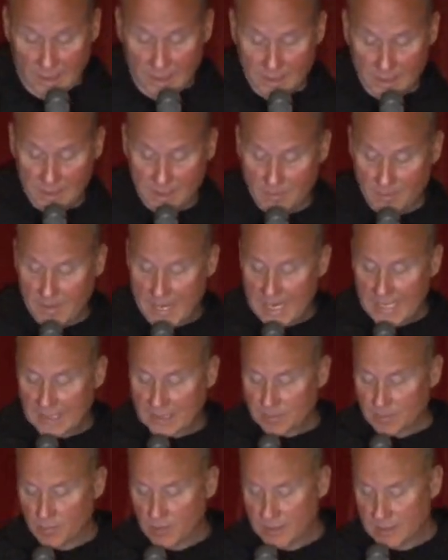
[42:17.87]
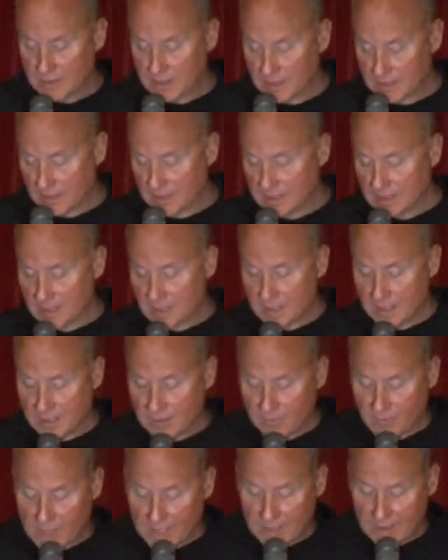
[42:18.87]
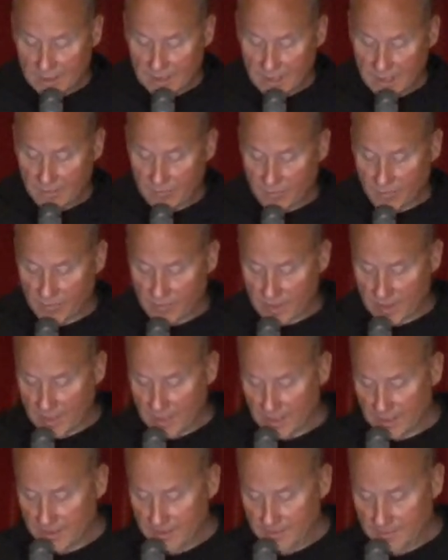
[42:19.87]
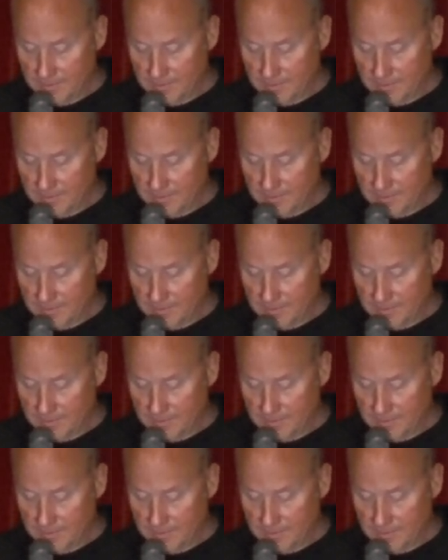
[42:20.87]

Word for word: the Mass brings us into the divine life of God